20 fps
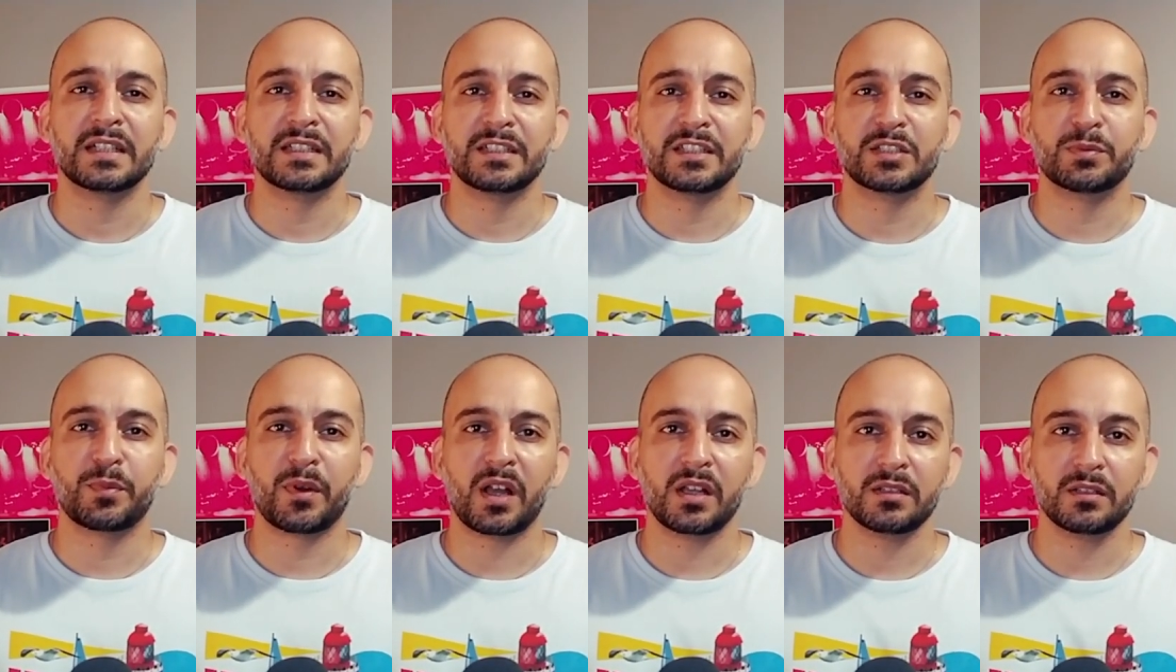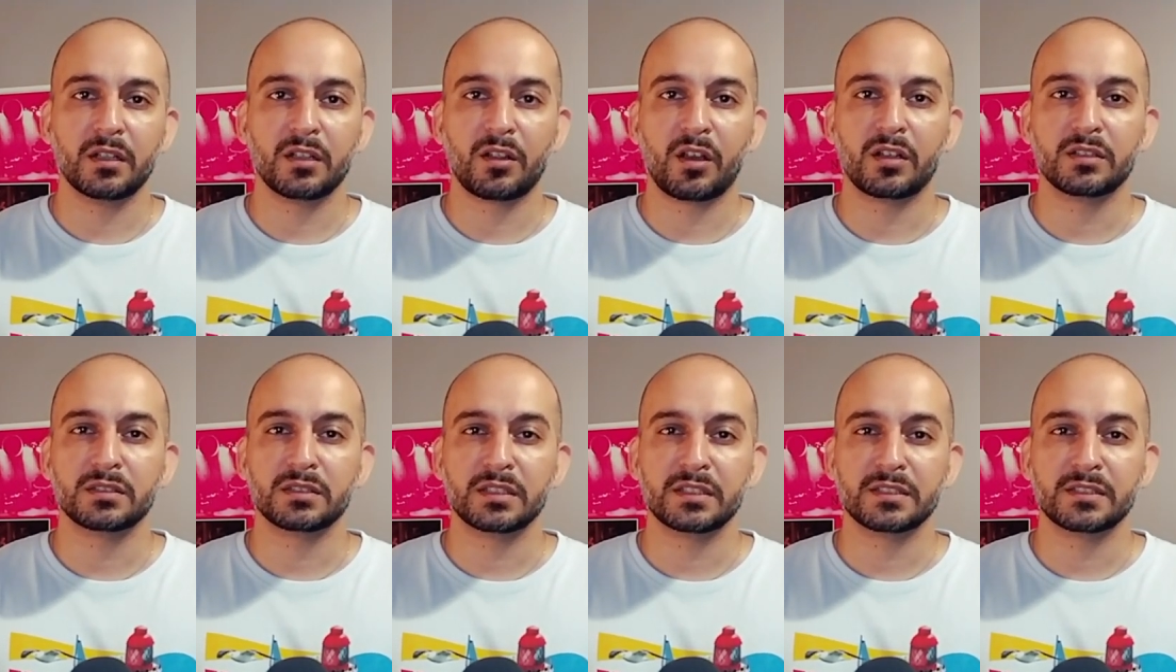Despite the
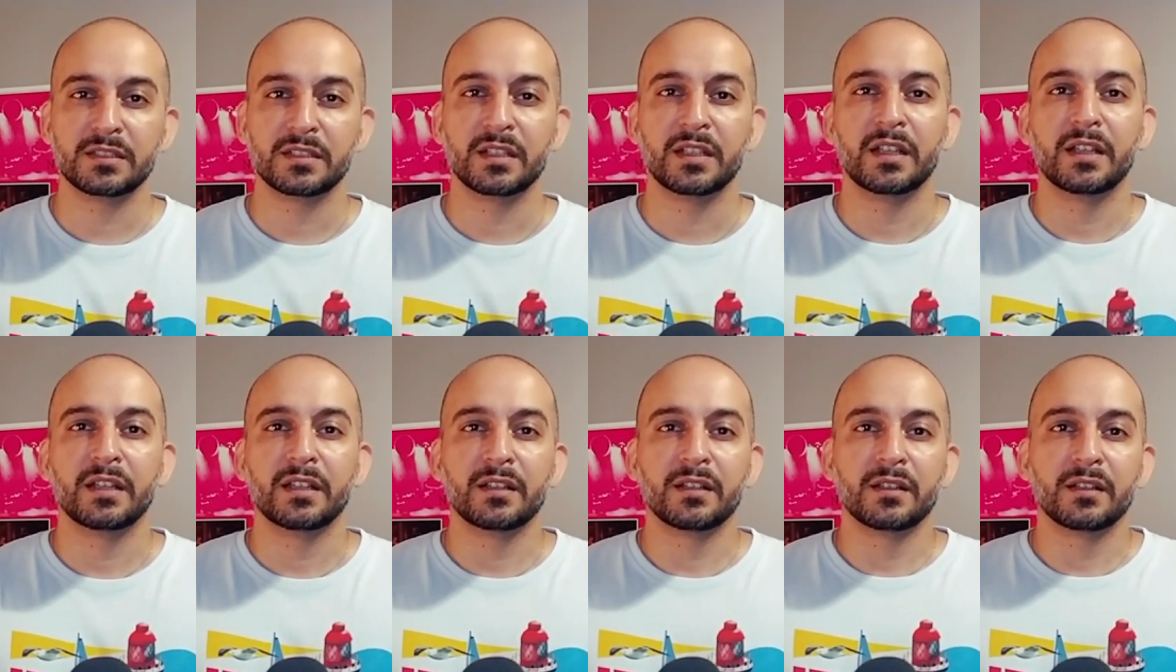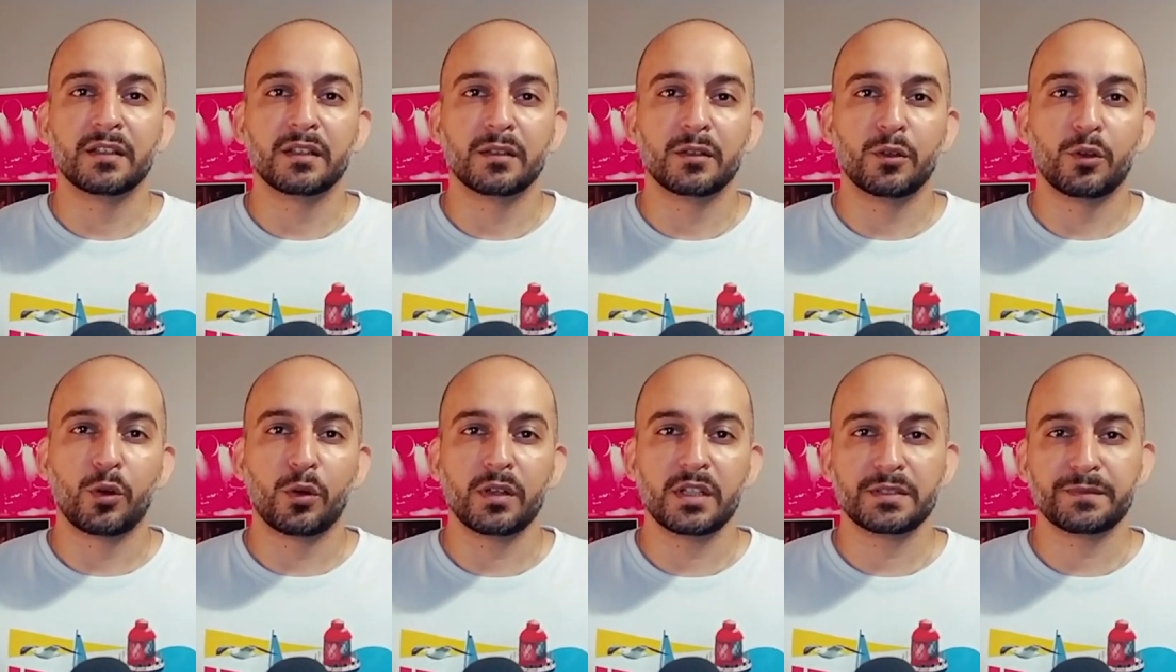losses,
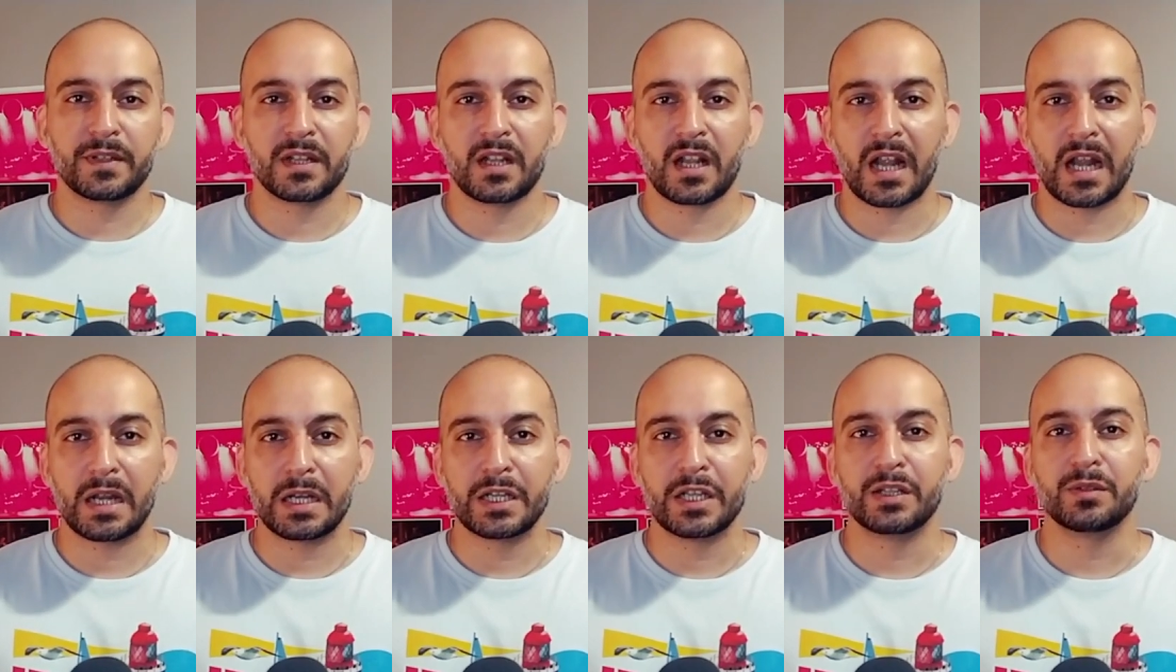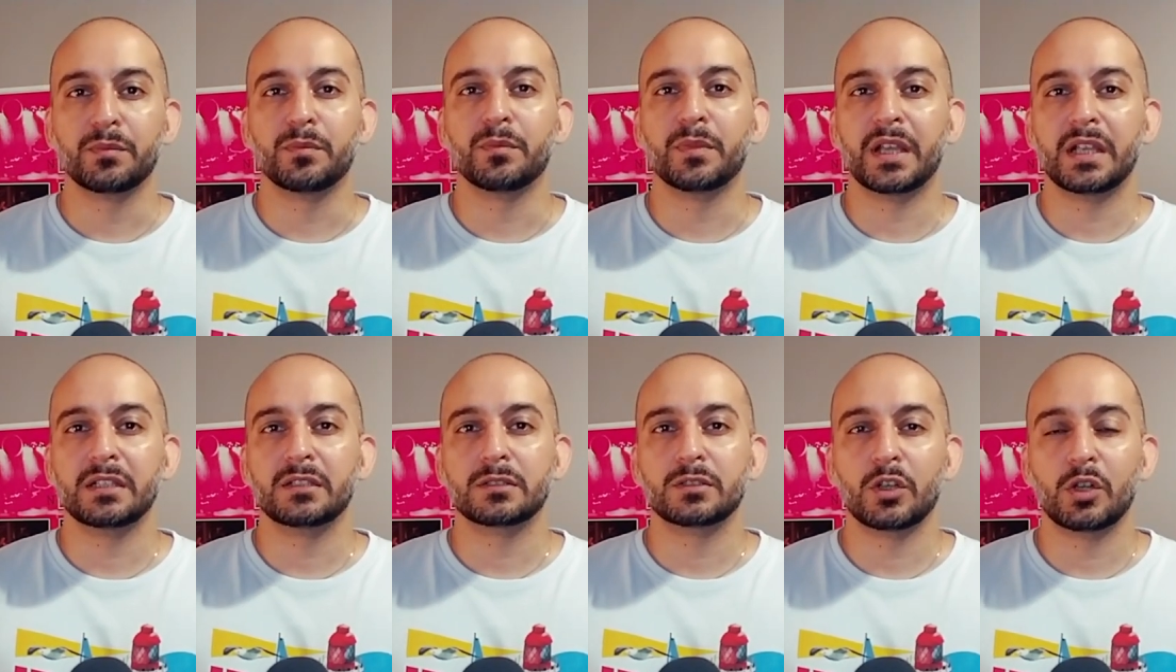Corlys Velaryon
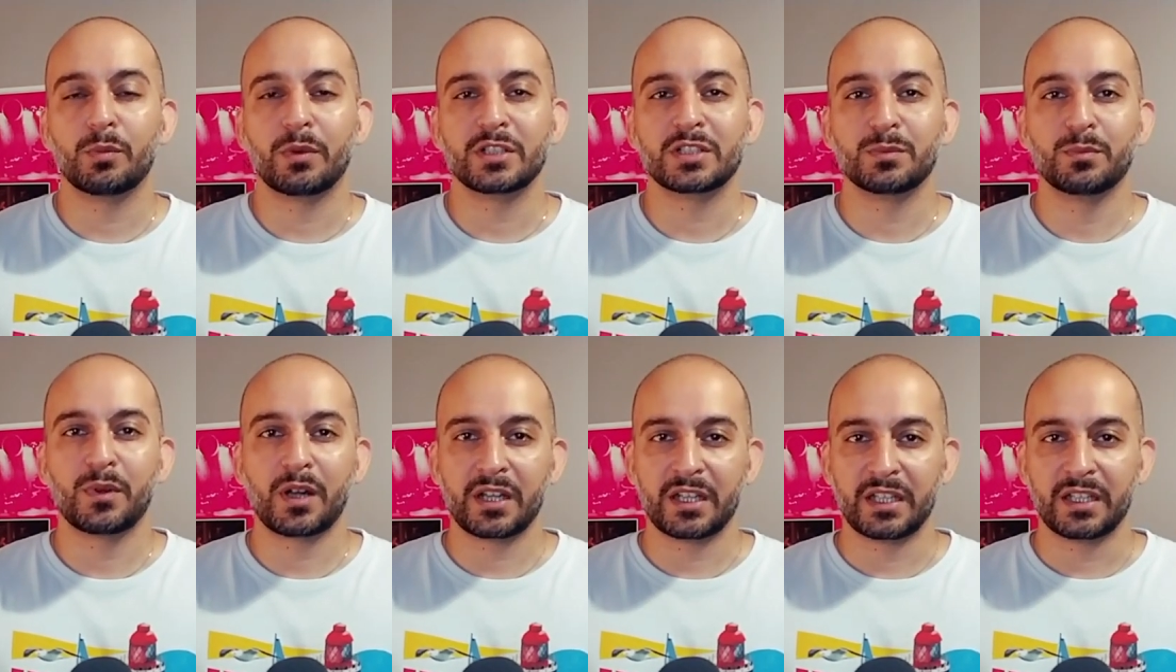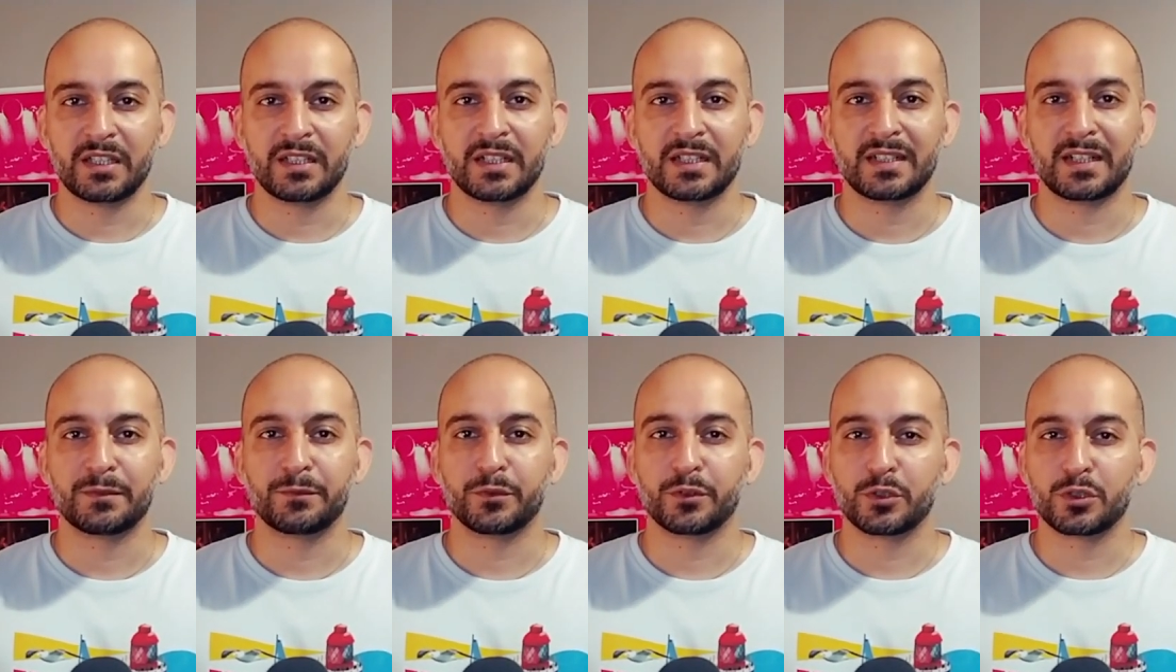made so much money
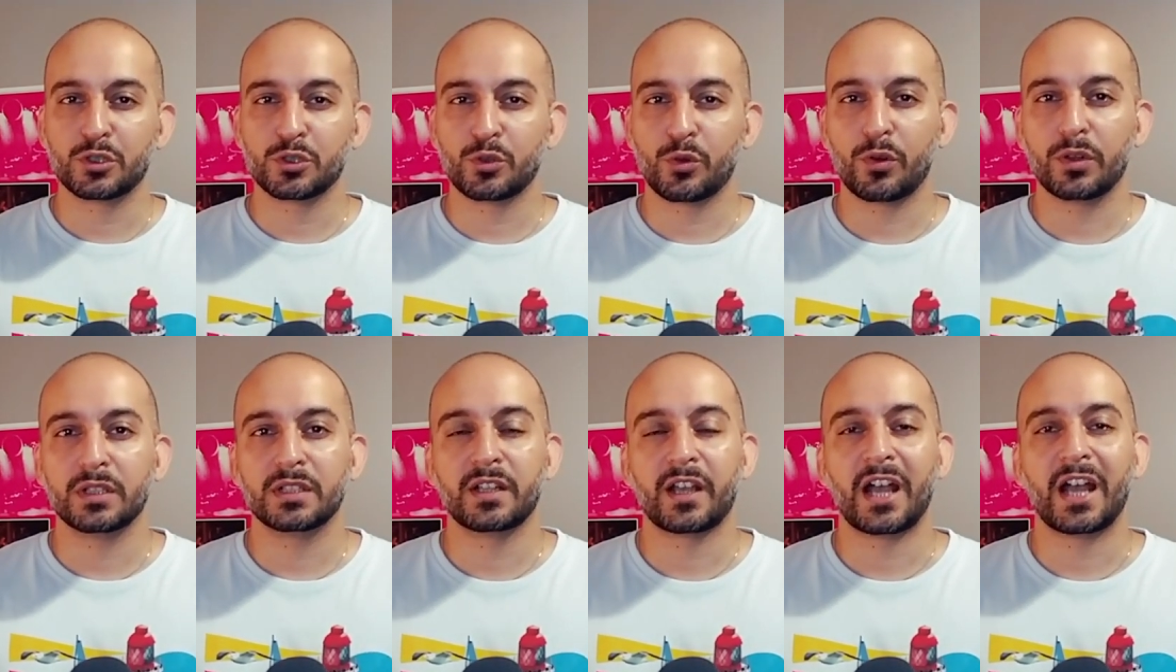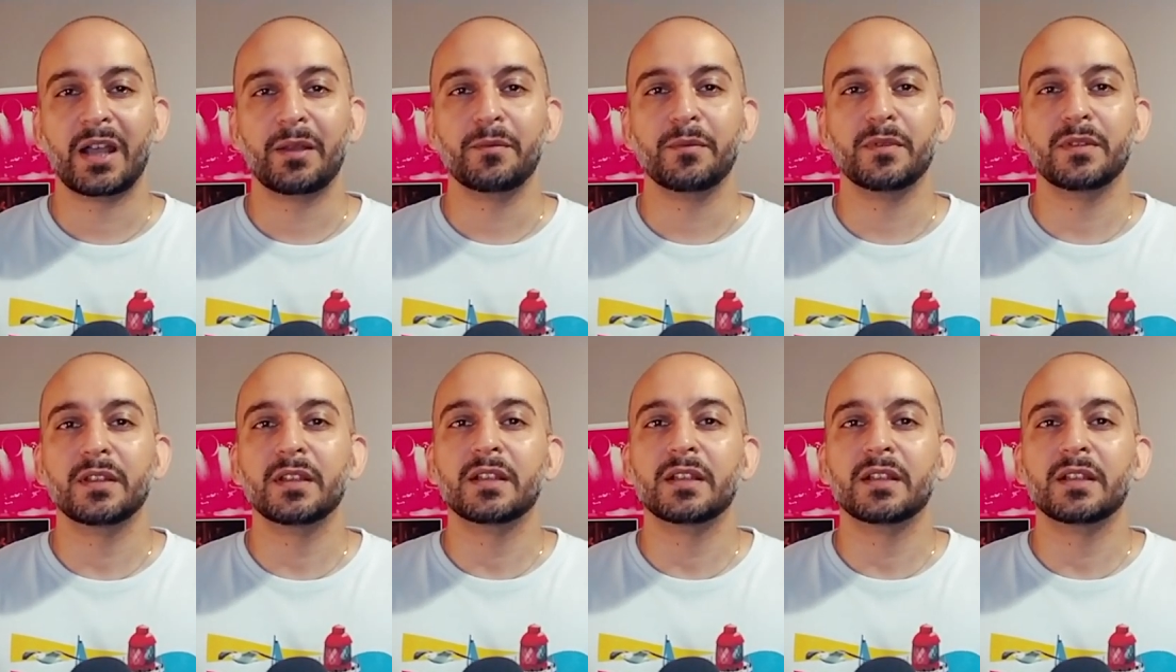that for a short time